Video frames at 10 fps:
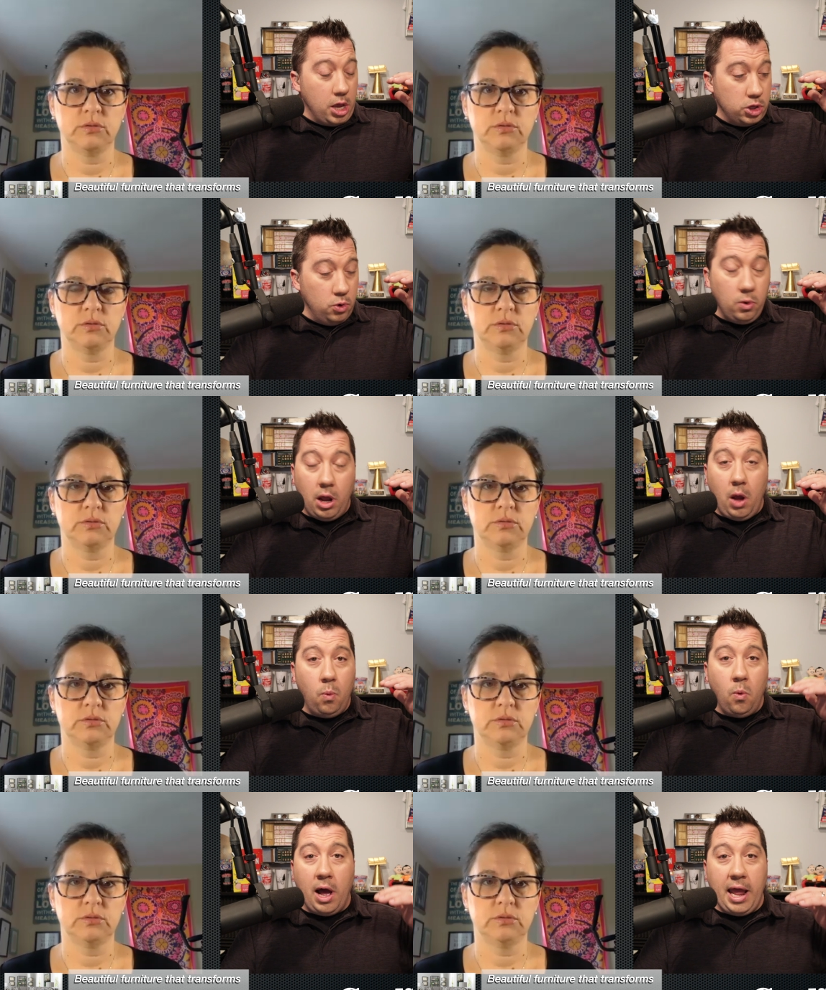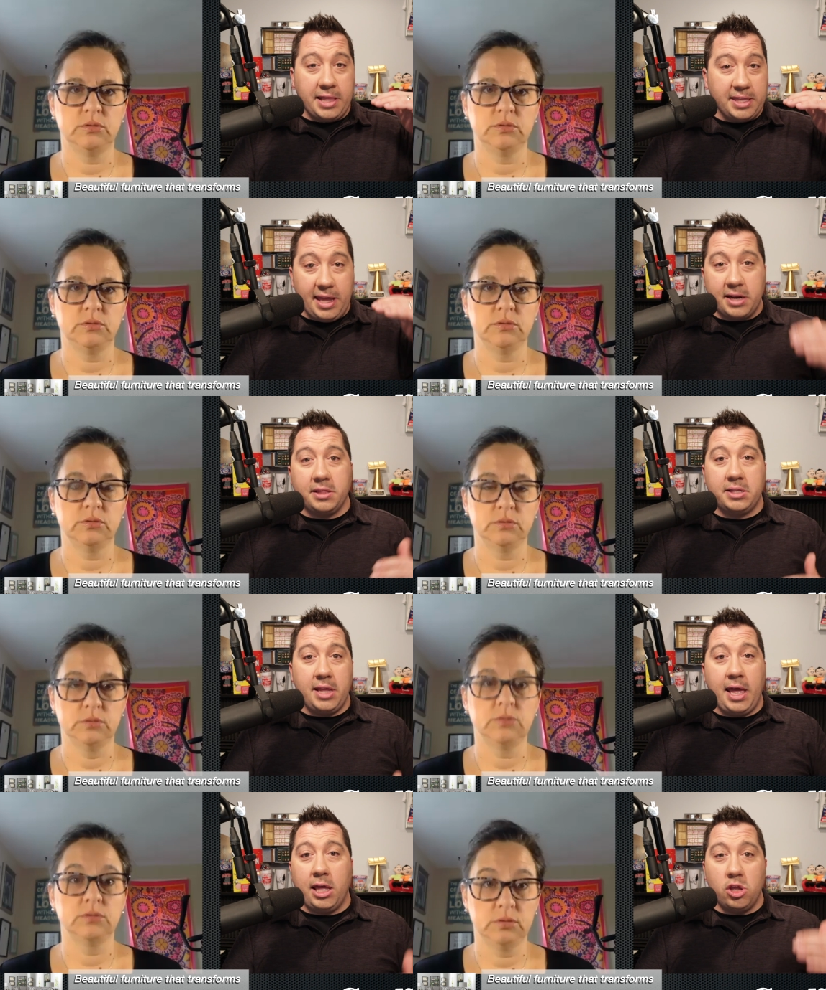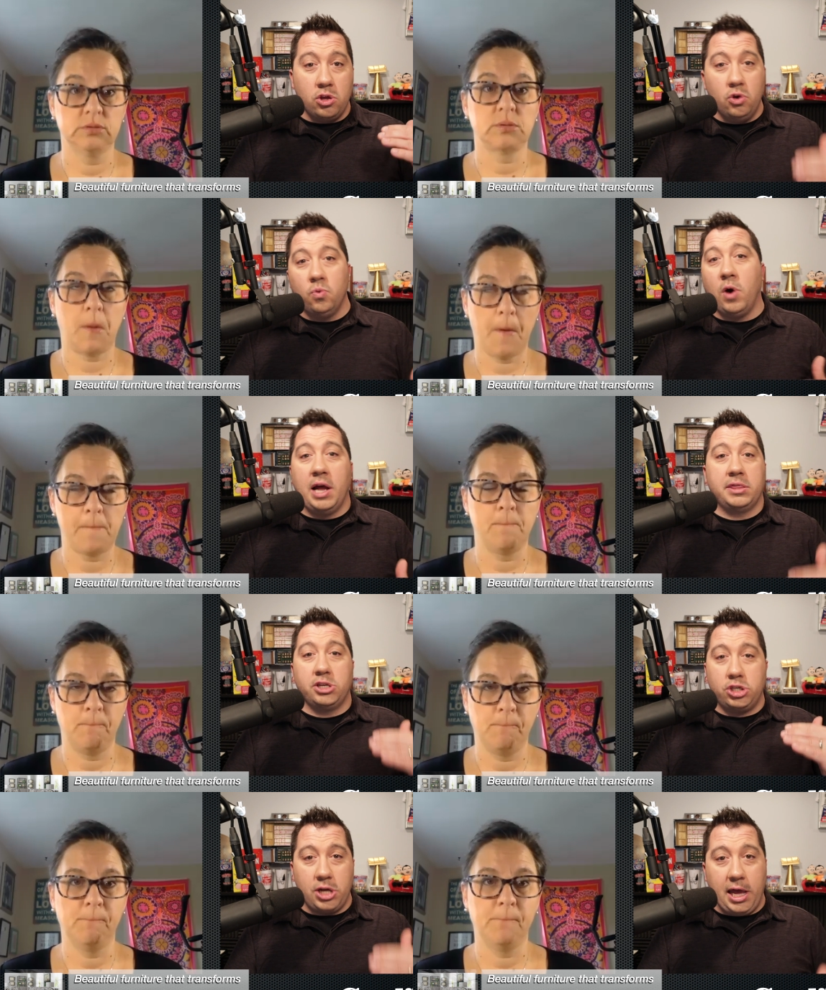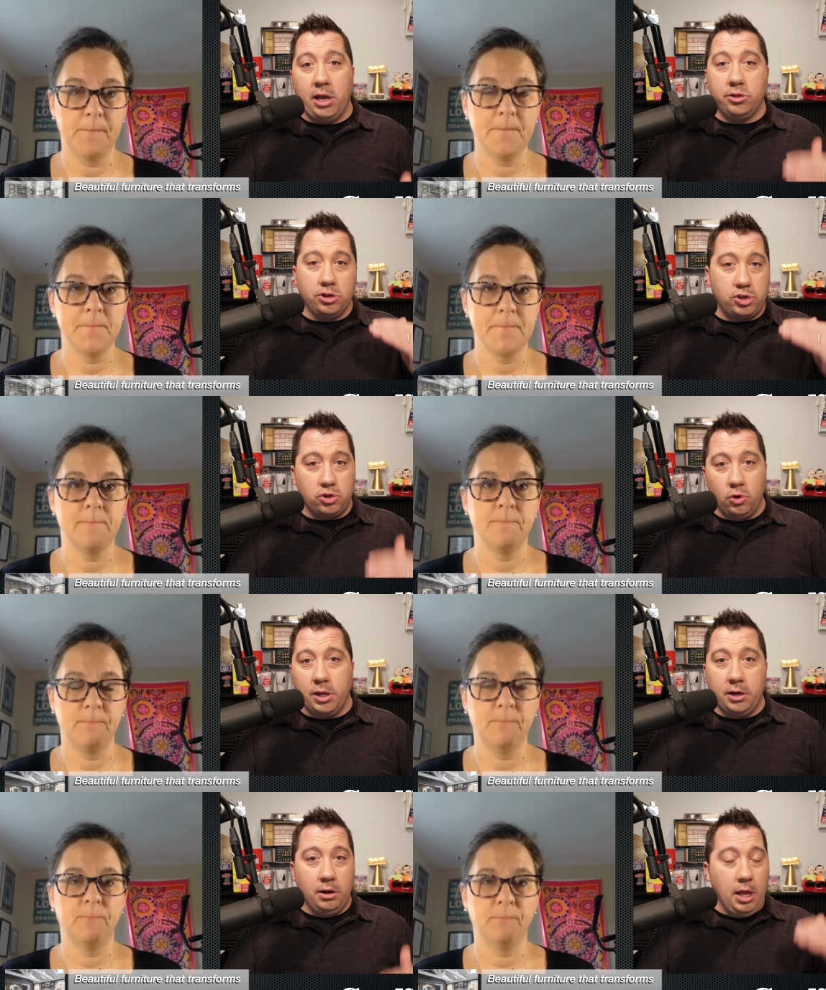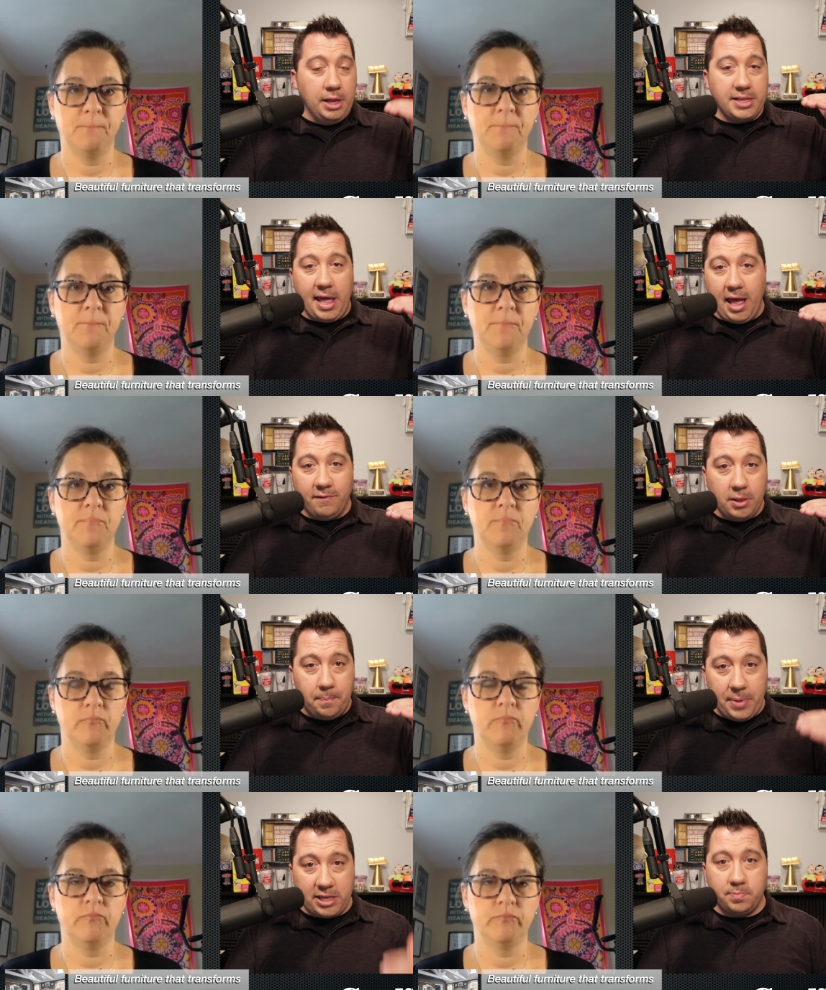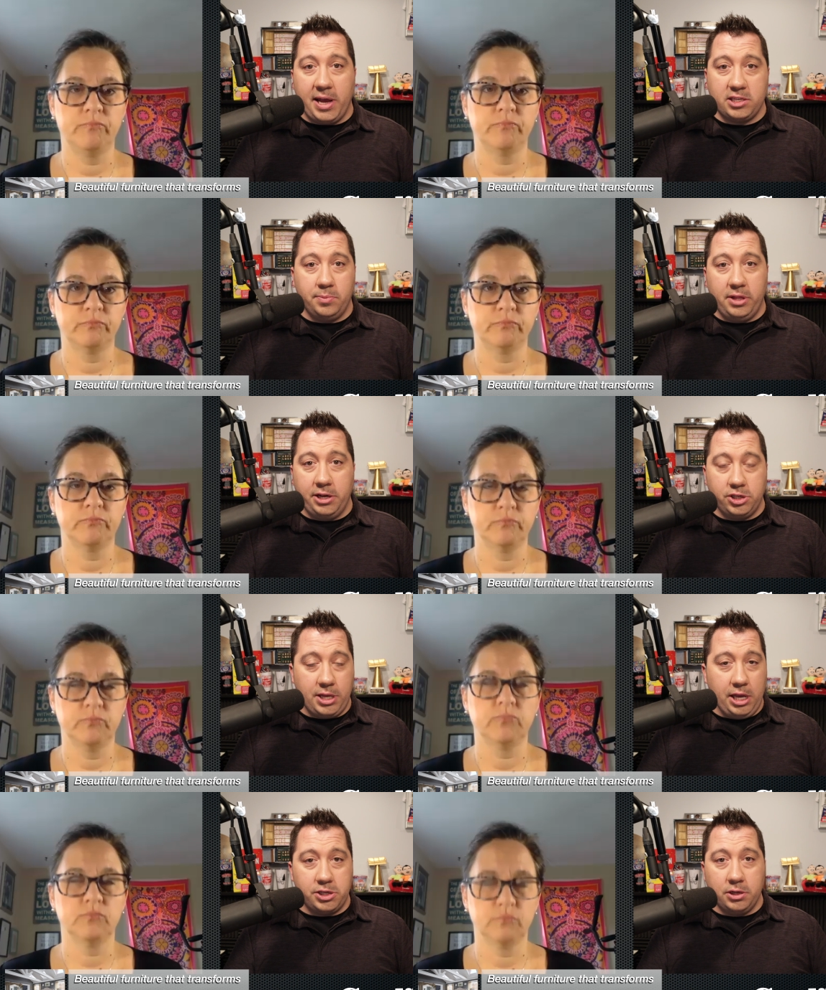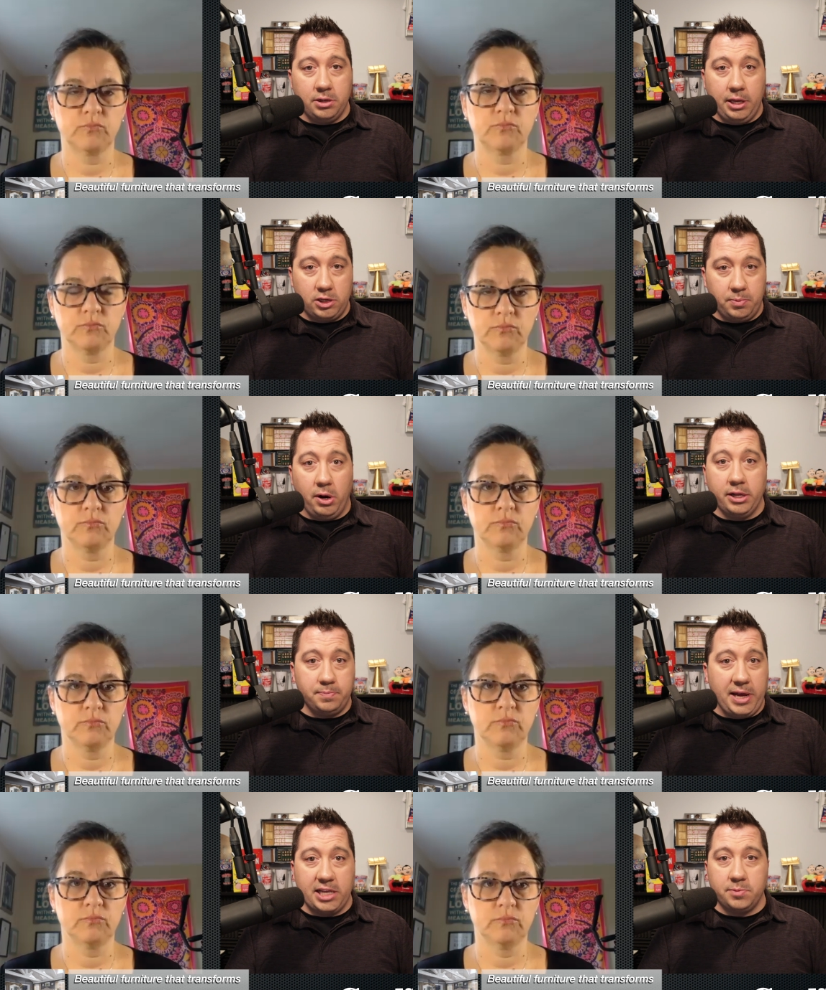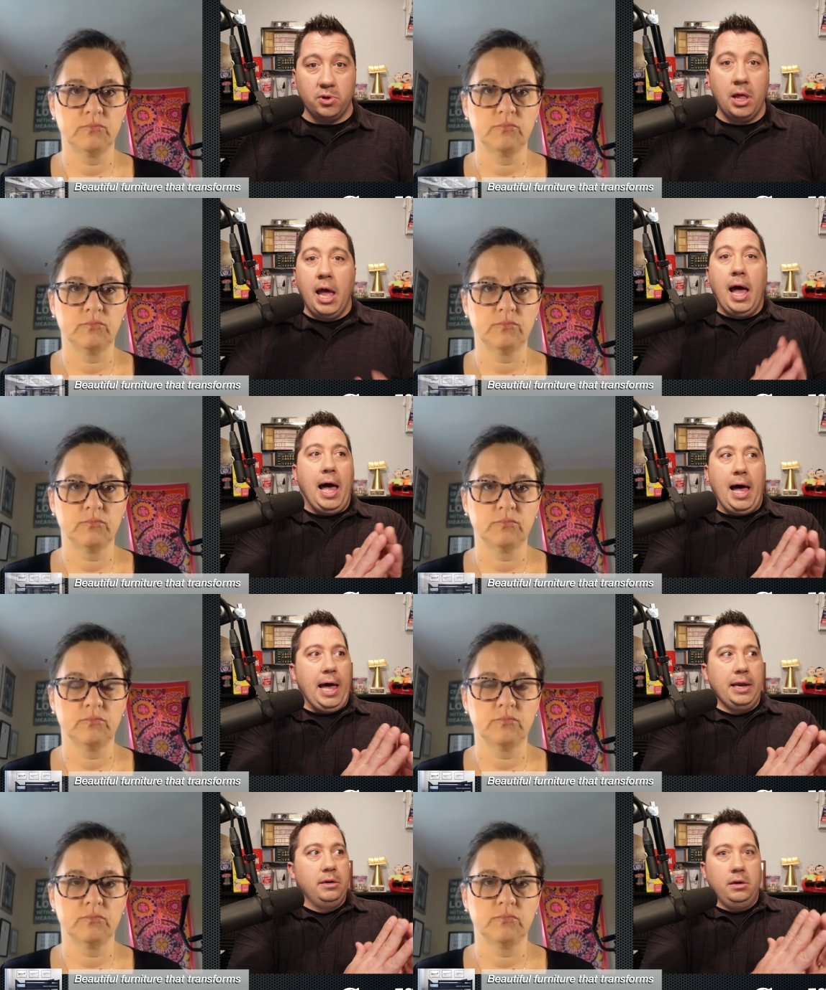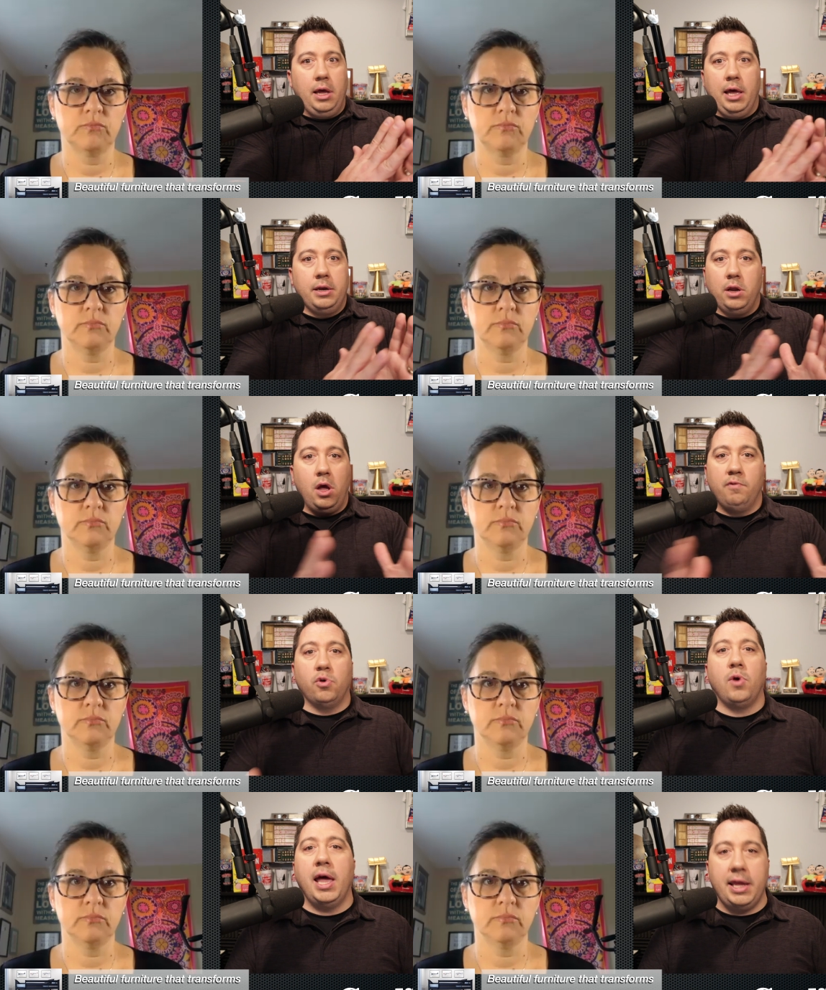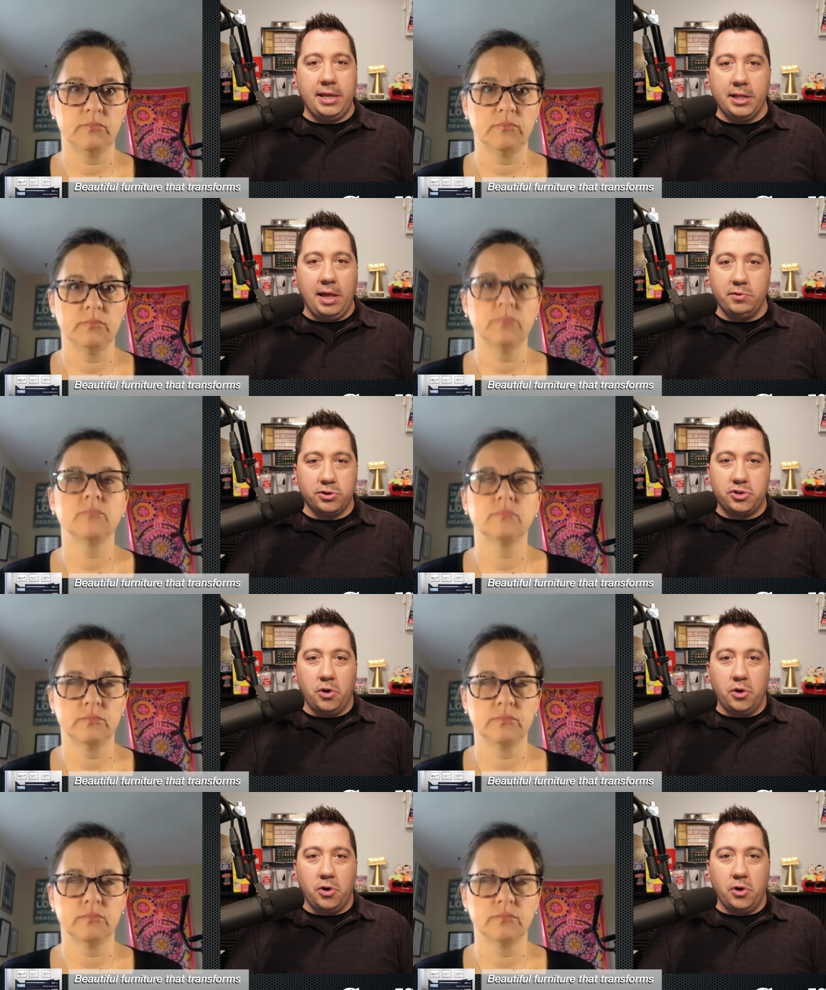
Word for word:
Speaker 1: you want, at the end of the day, you want the child, the student, to have the best possible education experience possible on on a variety of levels.